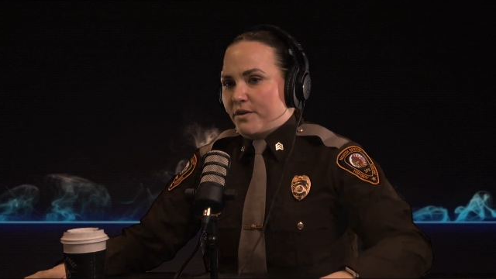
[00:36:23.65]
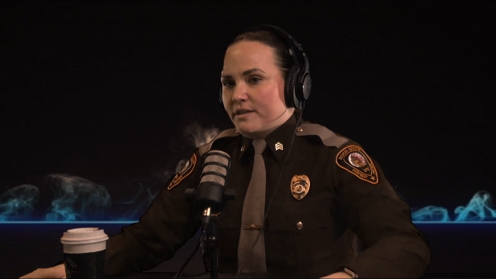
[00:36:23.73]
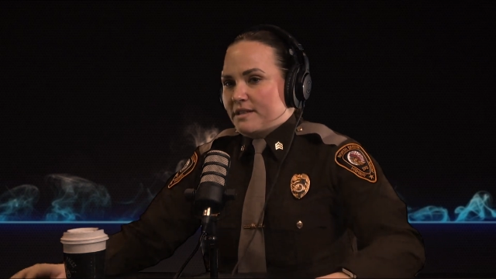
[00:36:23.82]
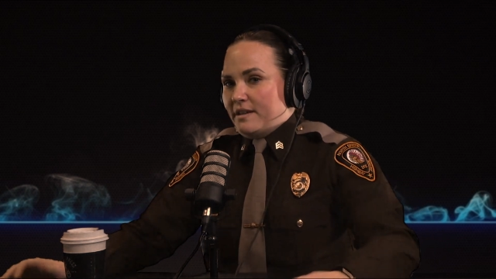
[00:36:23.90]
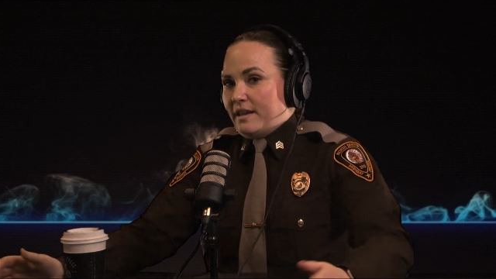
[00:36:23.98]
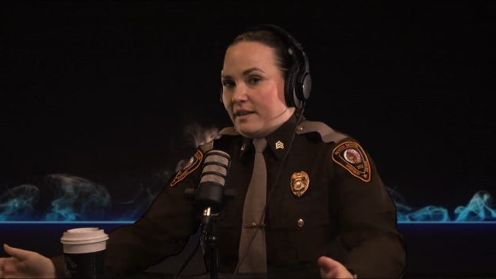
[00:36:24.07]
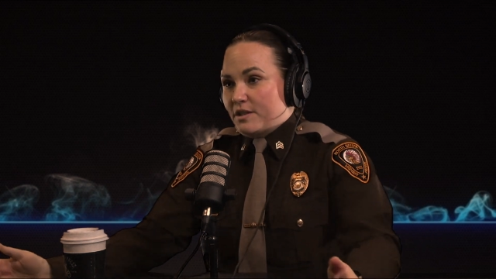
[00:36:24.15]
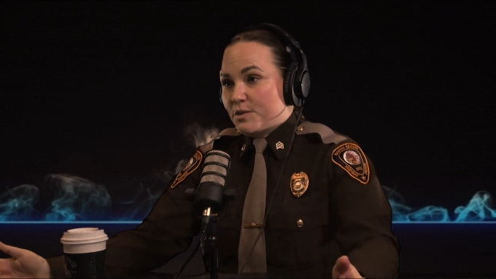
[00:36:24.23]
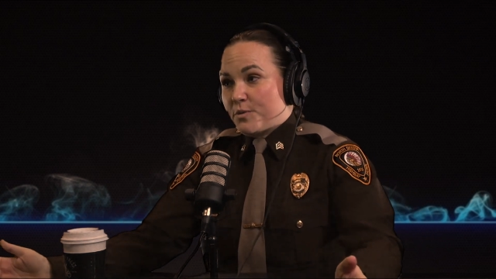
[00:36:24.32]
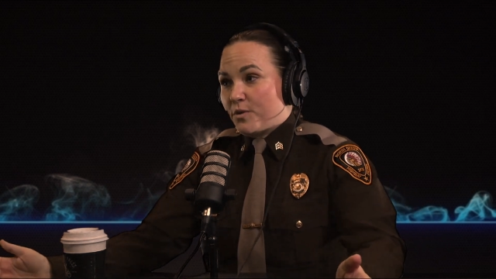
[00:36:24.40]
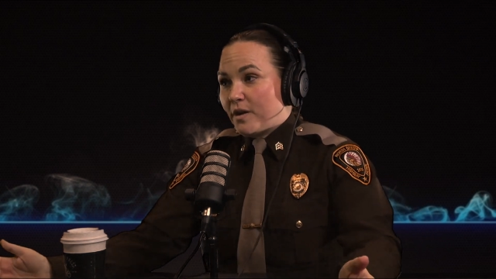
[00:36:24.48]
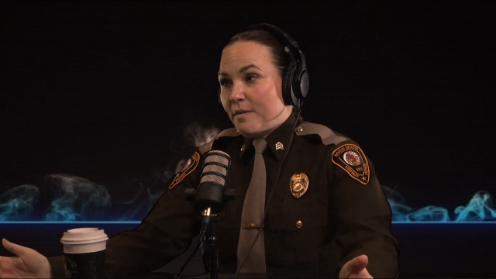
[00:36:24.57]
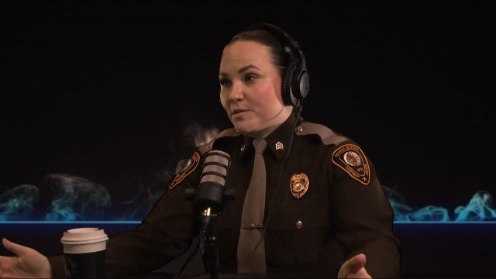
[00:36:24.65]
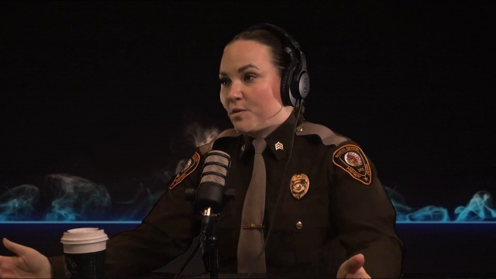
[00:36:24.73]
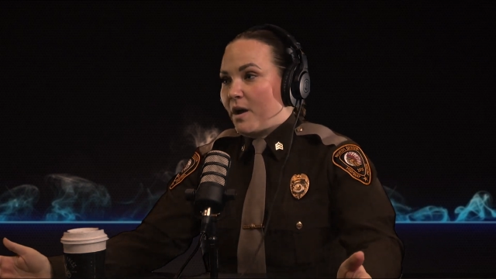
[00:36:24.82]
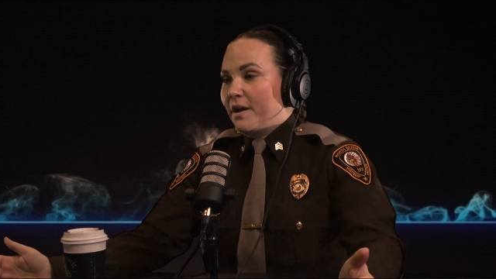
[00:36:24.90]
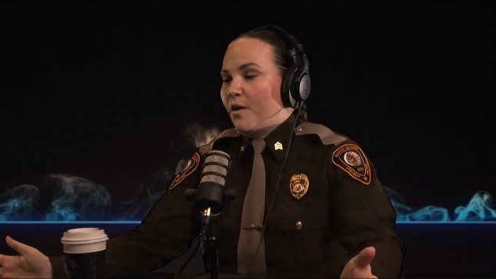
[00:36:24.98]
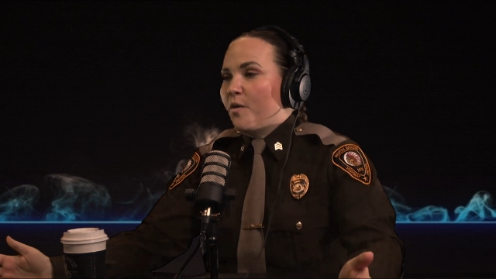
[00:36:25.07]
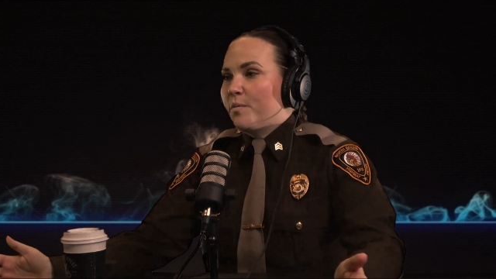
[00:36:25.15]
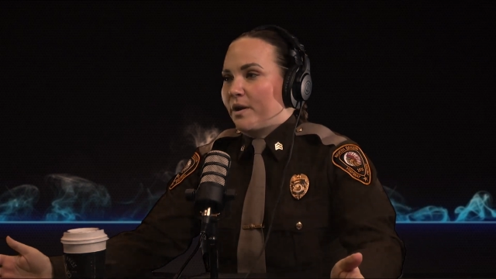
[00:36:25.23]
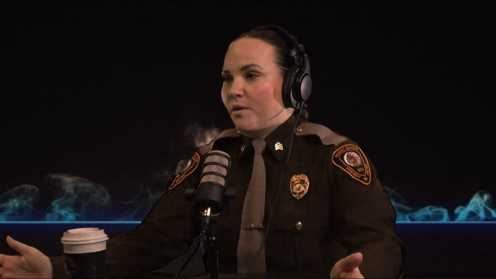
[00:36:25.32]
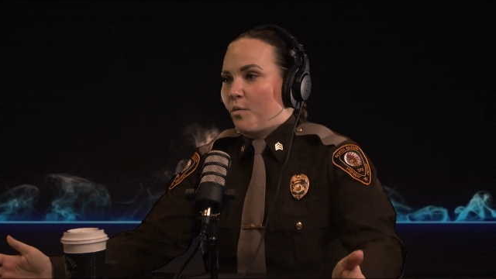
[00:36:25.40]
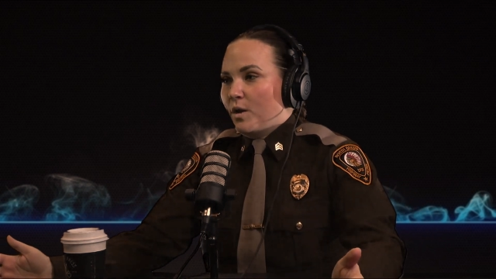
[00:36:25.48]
I said, like, this program's wide open.